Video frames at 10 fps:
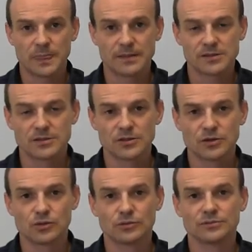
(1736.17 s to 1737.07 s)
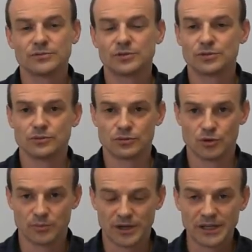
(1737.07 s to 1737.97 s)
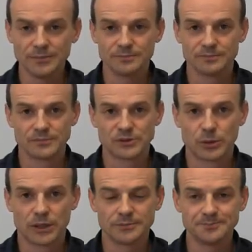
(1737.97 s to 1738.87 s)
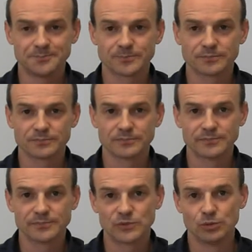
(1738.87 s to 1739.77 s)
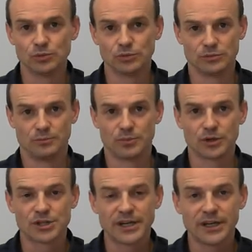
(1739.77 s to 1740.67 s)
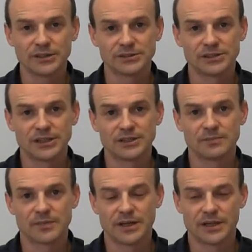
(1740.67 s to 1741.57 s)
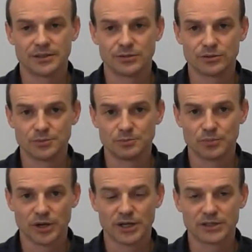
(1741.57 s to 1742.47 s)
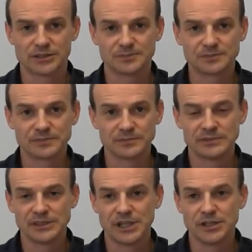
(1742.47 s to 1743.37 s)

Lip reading: So to company, it's one, to project, and to the products. In